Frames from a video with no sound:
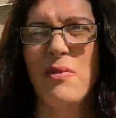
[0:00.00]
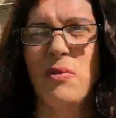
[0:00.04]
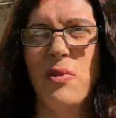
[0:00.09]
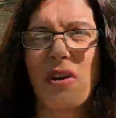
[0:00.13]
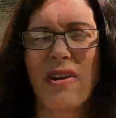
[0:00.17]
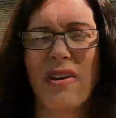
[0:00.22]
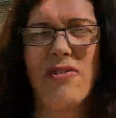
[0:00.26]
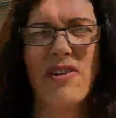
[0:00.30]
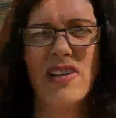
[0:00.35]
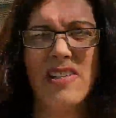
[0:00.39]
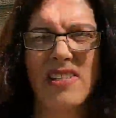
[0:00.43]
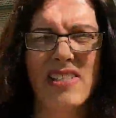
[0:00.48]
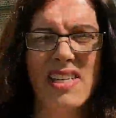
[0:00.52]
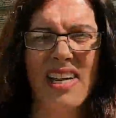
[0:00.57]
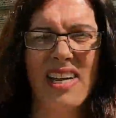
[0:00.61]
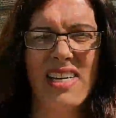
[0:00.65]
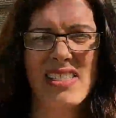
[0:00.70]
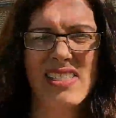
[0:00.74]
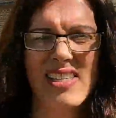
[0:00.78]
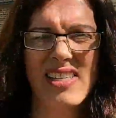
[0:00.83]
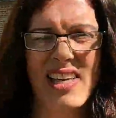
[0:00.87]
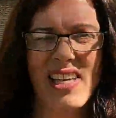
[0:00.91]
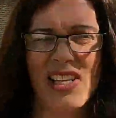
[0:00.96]
What a
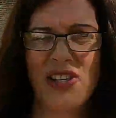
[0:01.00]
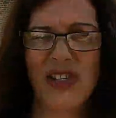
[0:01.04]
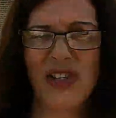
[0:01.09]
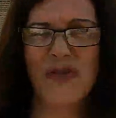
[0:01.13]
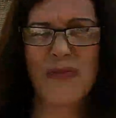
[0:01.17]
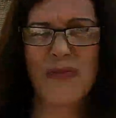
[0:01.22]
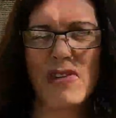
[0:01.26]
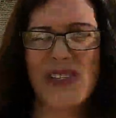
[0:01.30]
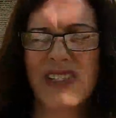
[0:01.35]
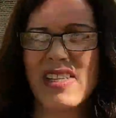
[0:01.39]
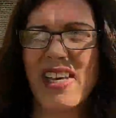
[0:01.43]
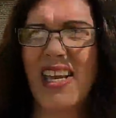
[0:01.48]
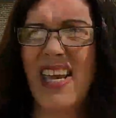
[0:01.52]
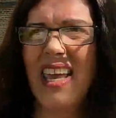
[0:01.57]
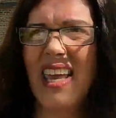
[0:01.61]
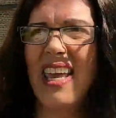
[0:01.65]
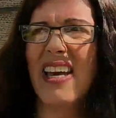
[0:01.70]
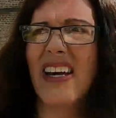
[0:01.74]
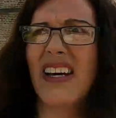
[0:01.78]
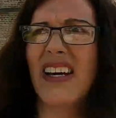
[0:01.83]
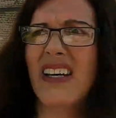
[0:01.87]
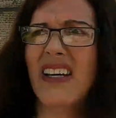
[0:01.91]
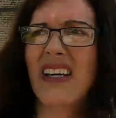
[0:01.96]
fantastic instrument to
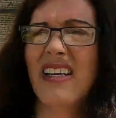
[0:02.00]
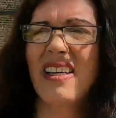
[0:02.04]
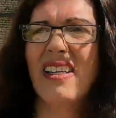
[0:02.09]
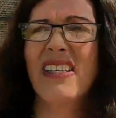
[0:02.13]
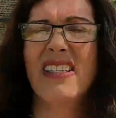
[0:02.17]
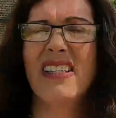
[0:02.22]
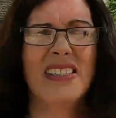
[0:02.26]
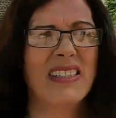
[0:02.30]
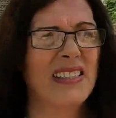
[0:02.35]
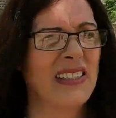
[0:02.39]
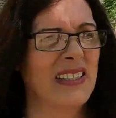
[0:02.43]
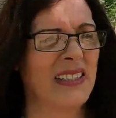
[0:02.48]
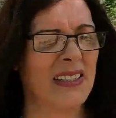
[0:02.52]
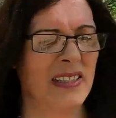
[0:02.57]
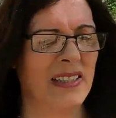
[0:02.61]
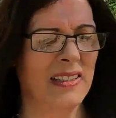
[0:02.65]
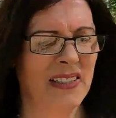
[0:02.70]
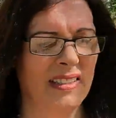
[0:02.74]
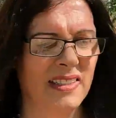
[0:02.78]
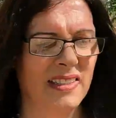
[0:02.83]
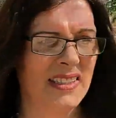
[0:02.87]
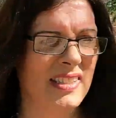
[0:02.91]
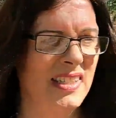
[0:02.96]
hear.
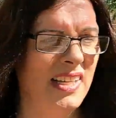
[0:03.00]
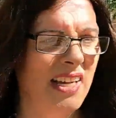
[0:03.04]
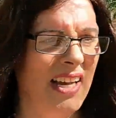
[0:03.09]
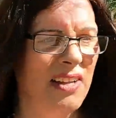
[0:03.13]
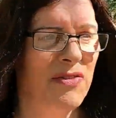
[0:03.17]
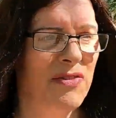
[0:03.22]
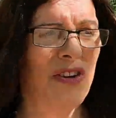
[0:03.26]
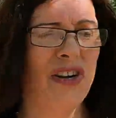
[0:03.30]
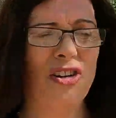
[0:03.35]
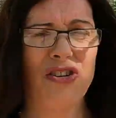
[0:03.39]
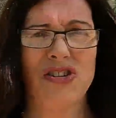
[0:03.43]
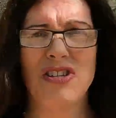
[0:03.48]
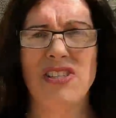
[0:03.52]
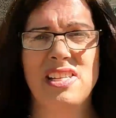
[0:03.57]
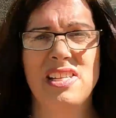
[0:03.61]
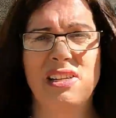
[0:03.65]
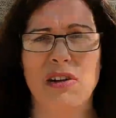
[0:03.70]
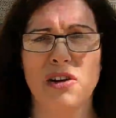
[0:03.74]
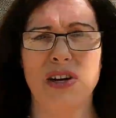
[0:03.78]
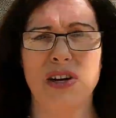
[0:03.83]
Very interesting